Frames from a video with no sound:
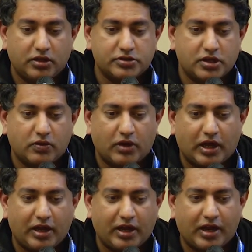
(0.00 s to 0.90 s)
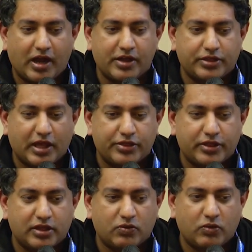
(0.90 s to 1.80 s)
So I
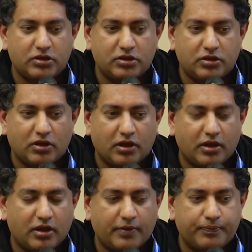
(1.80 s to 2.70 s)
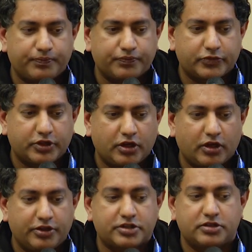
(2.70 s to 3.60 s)
think when,
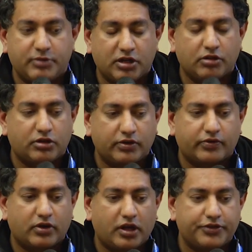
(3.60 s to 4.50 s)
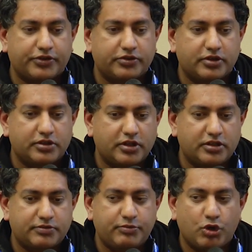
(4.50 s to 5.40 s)
and this has been a learning for us,
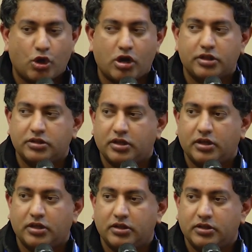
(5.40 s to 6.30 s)
it's beyond the